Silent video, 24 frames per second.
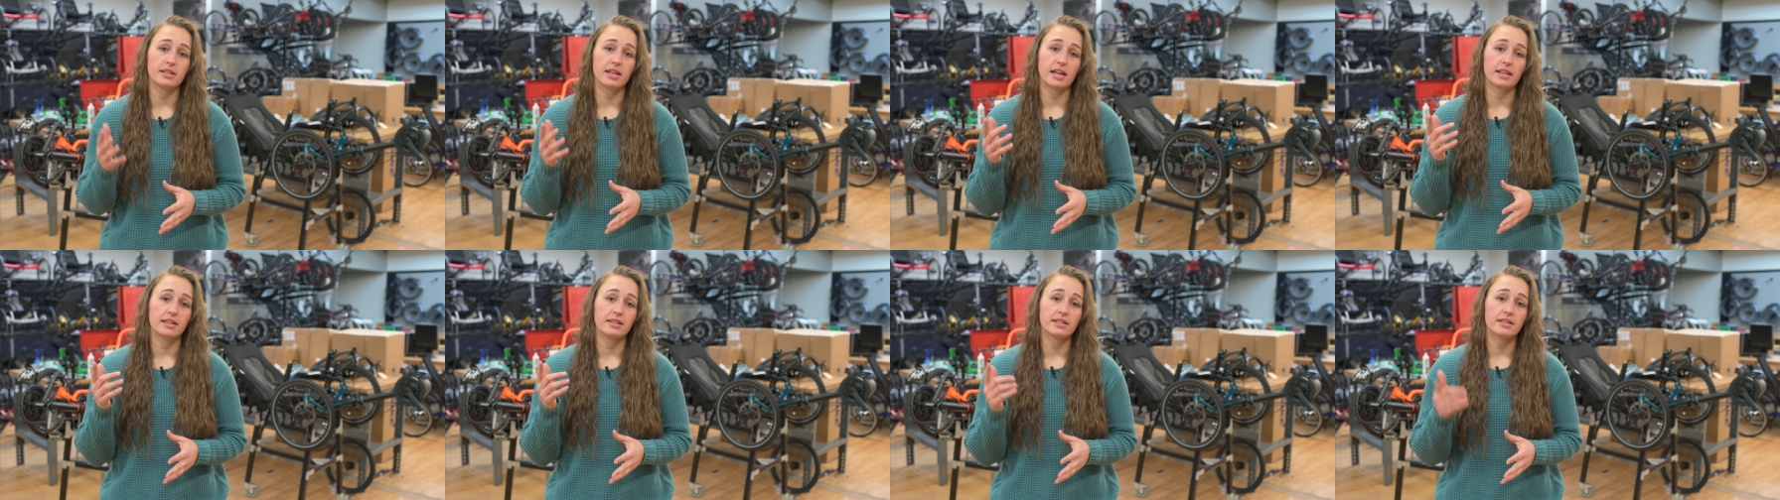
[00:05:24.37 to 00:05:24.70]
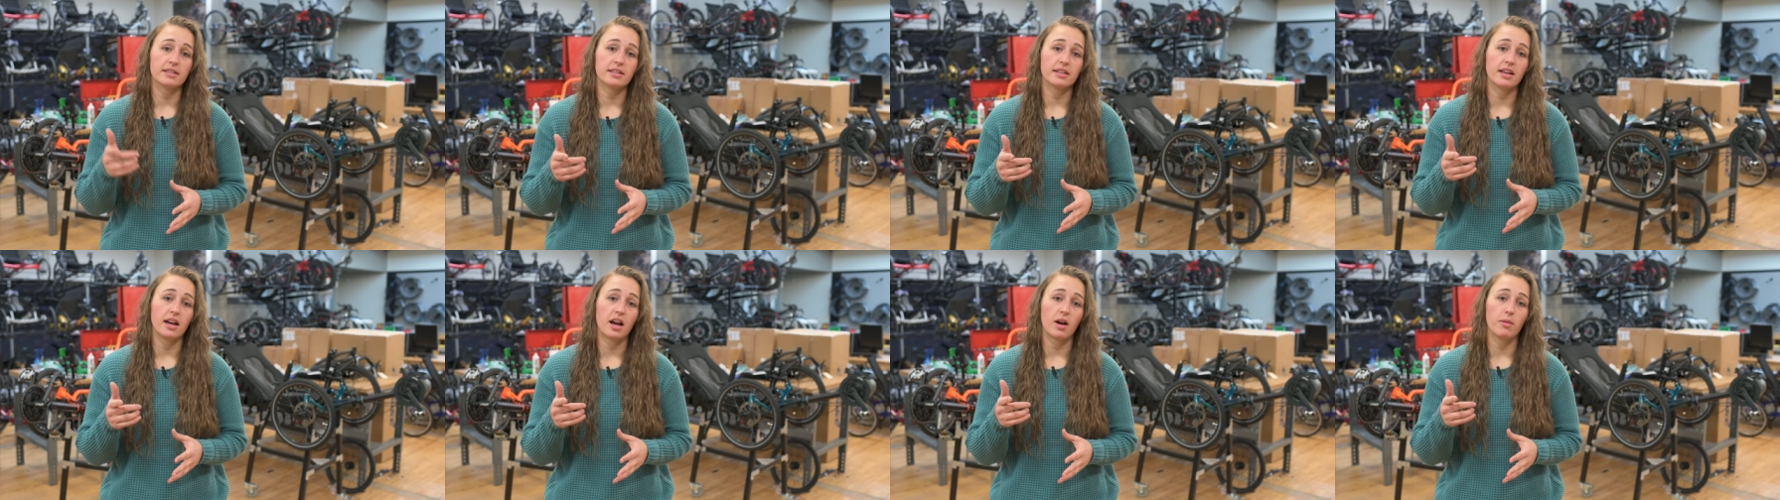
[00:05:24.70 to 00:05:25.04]

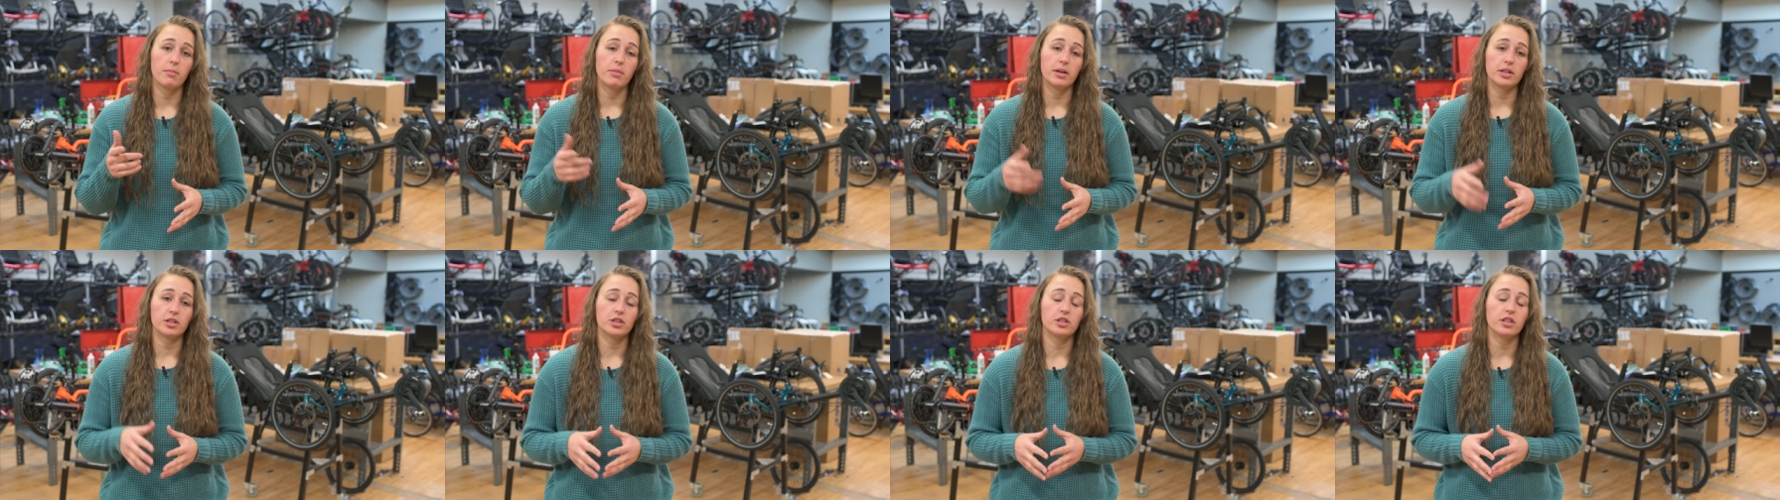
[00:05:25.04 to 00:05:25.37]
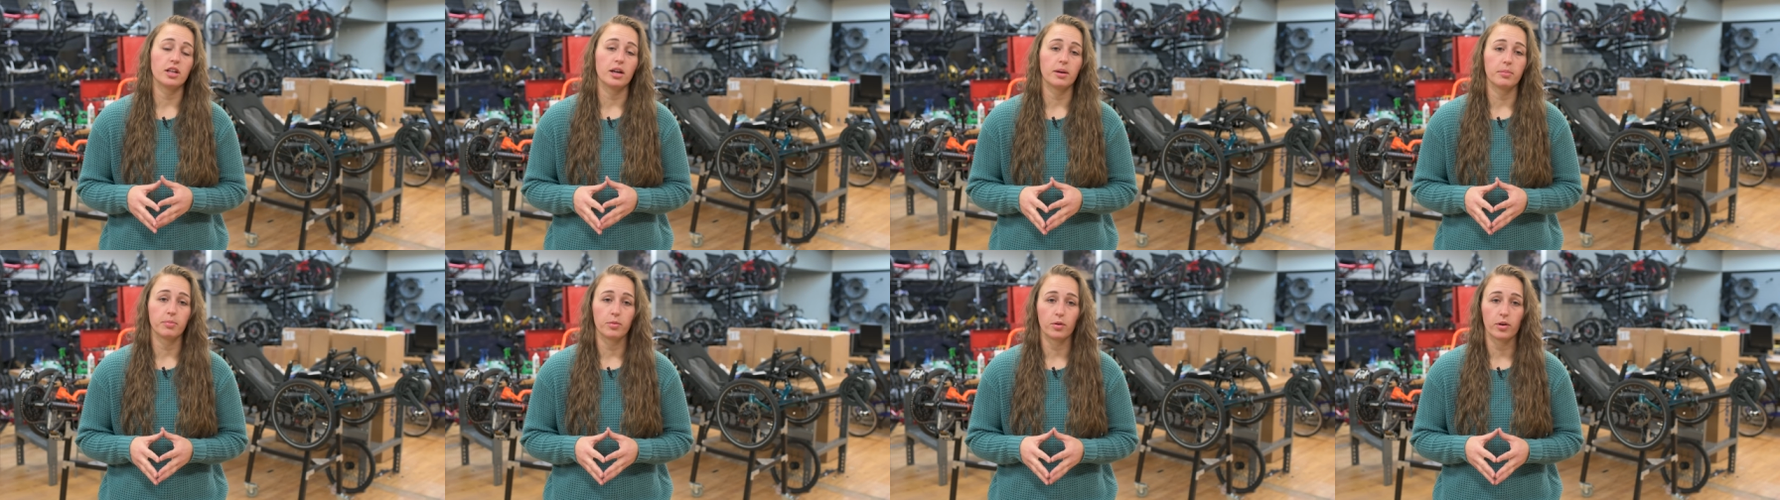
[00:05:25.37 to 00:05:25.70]
that's how much
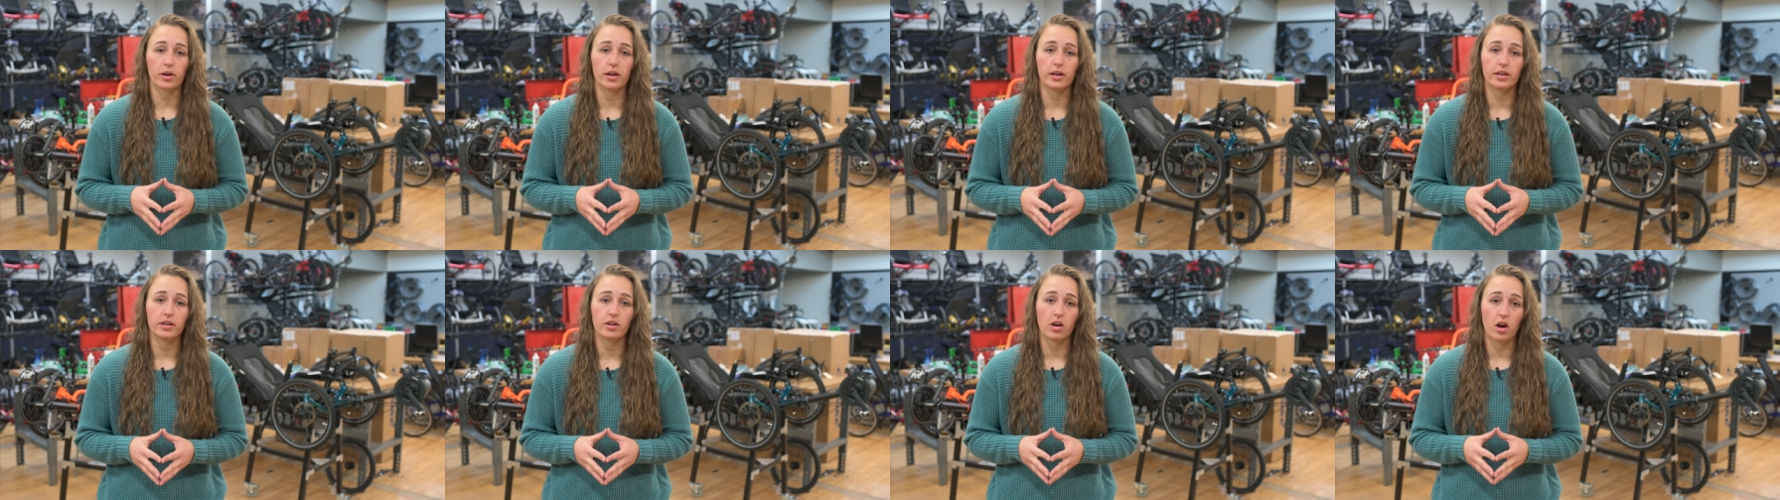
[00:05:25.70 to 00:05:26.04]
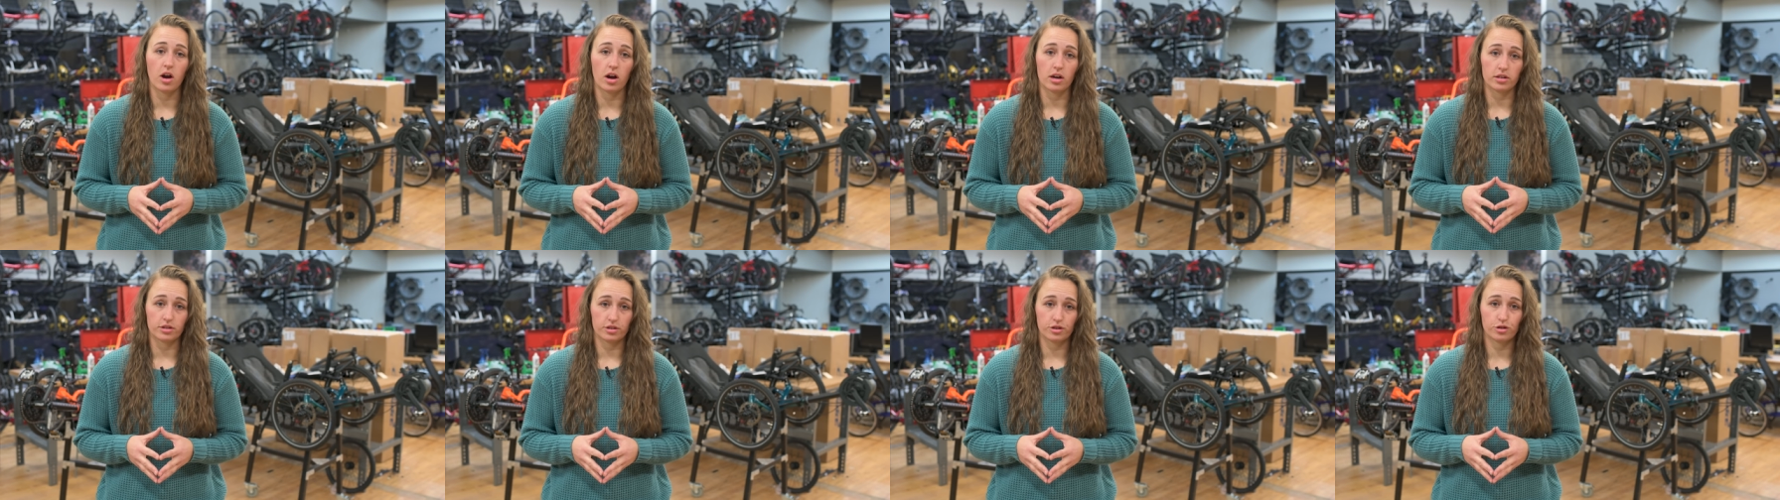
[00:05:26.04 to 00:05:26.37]
the upgrade
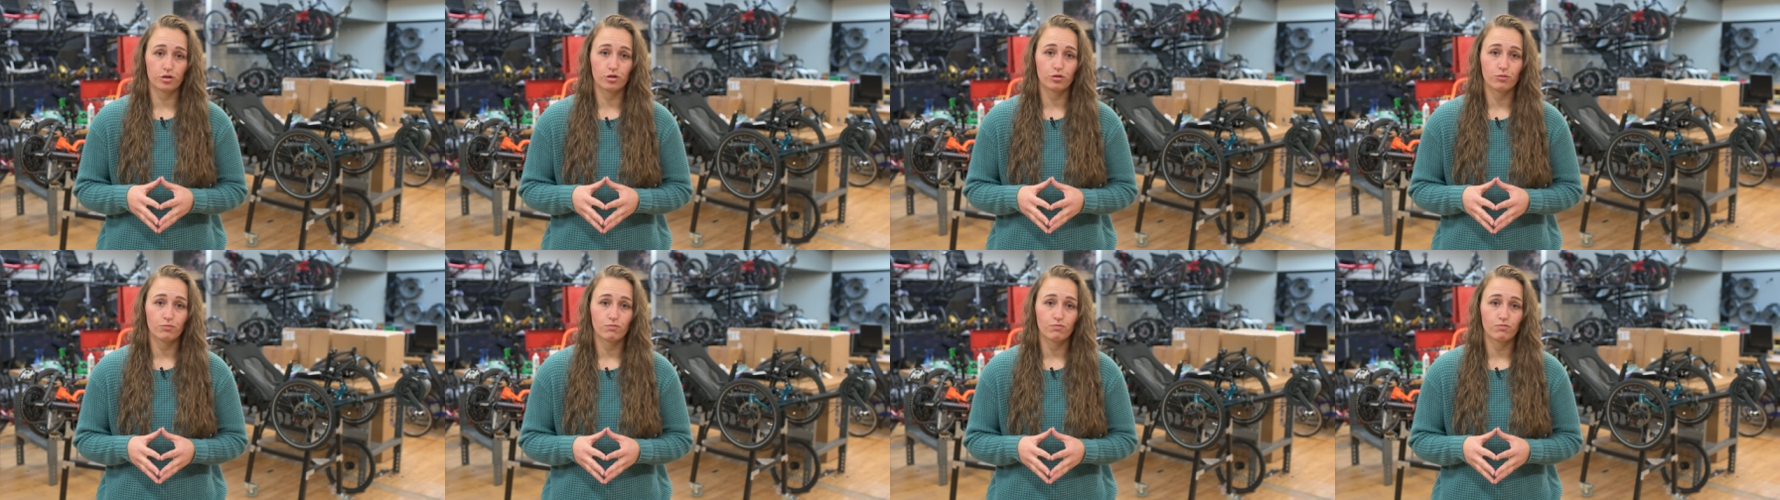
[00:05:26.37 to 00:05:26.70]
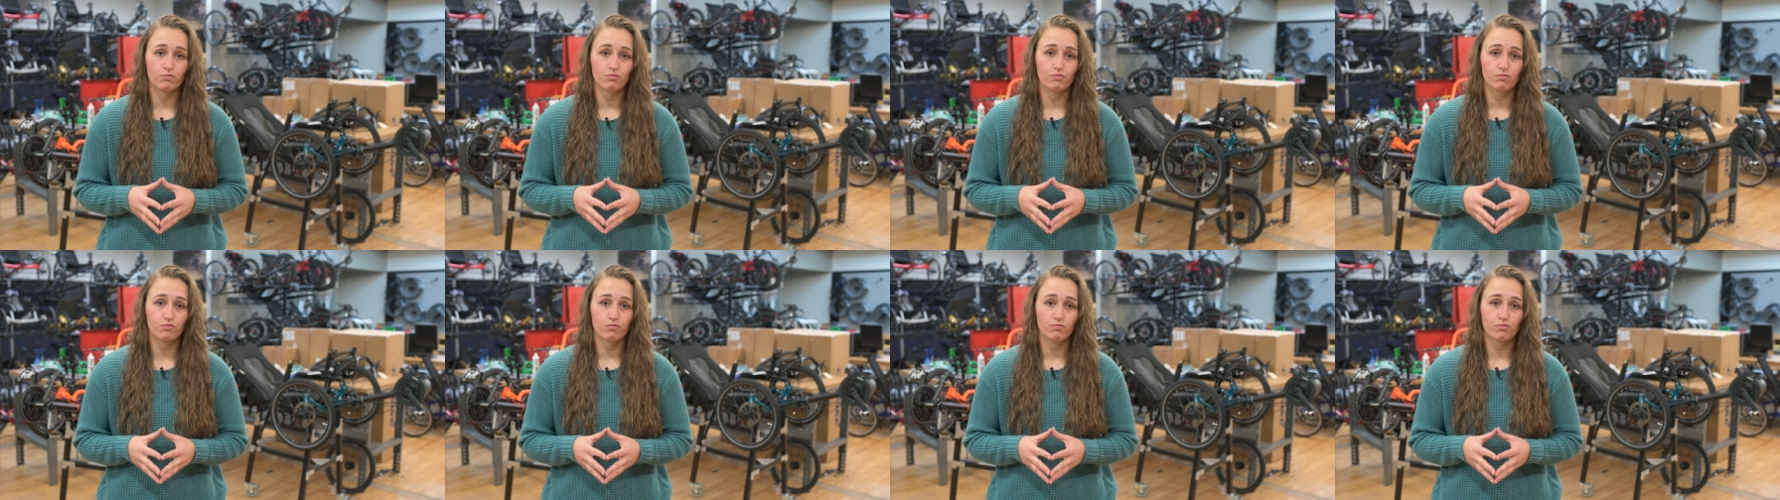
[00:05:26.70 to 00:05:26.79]
costs.